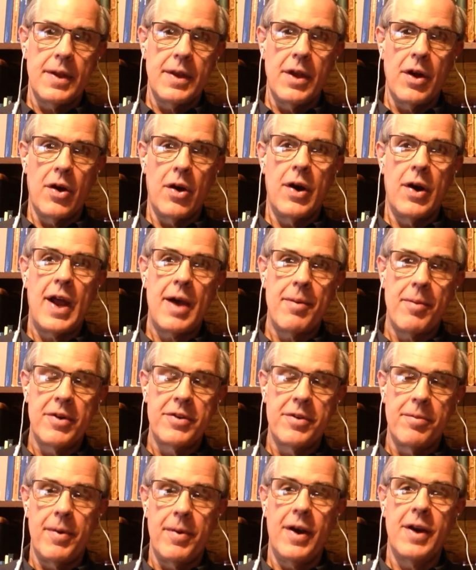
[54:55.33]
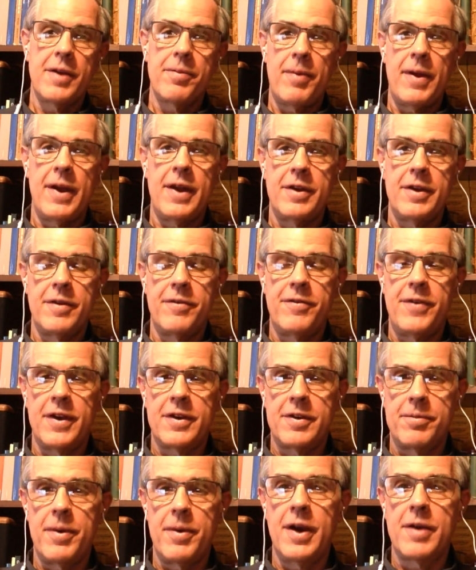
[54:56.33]
or how much it
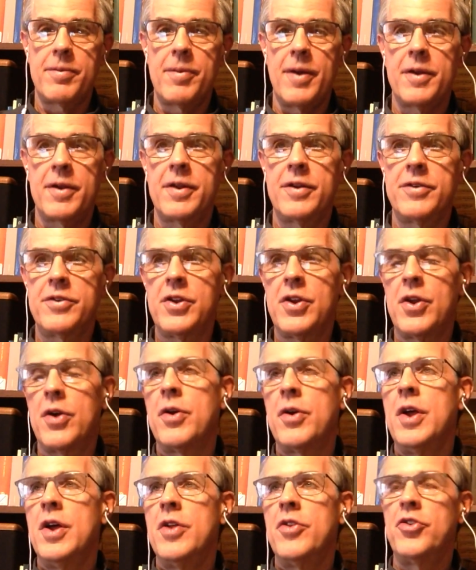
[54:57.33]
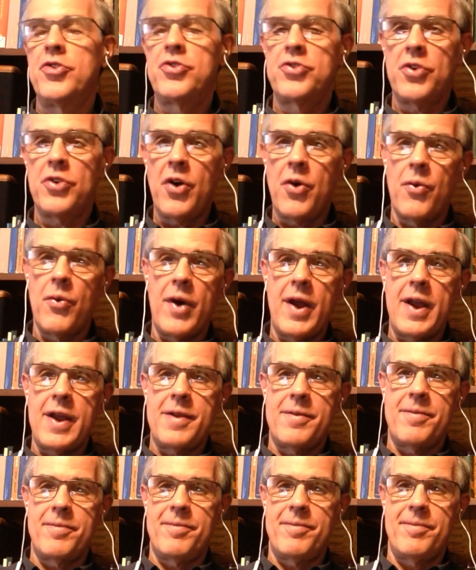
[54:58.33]
affects the bearing capacity. Because, the soil
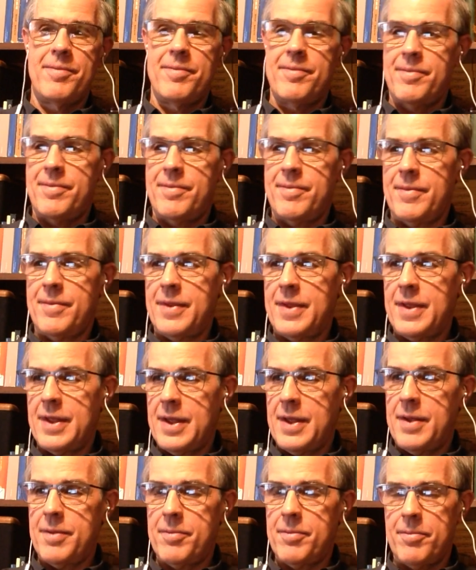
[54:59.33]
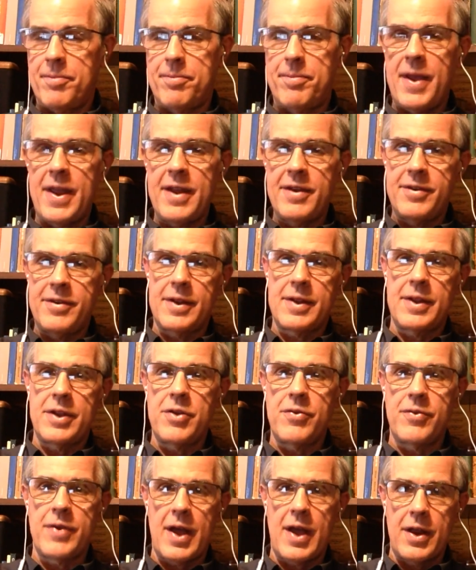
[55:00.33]
weight, basically
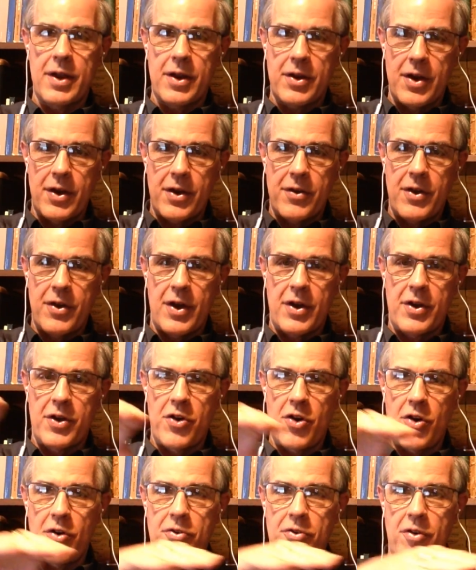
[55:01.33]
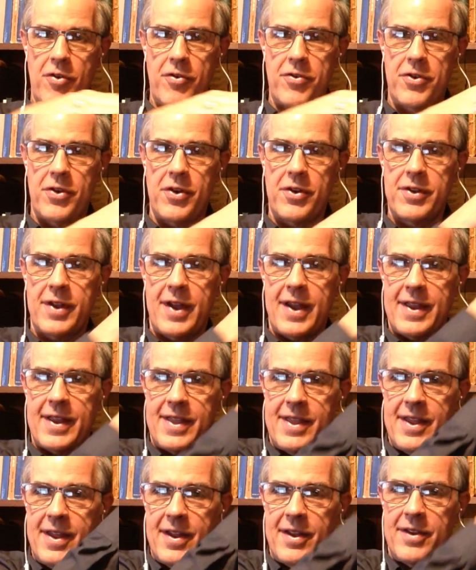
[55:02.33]
you've got a curve surface that looks
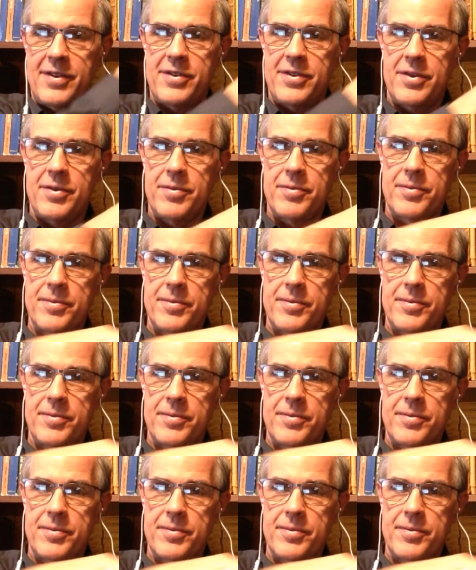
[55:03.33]
like this.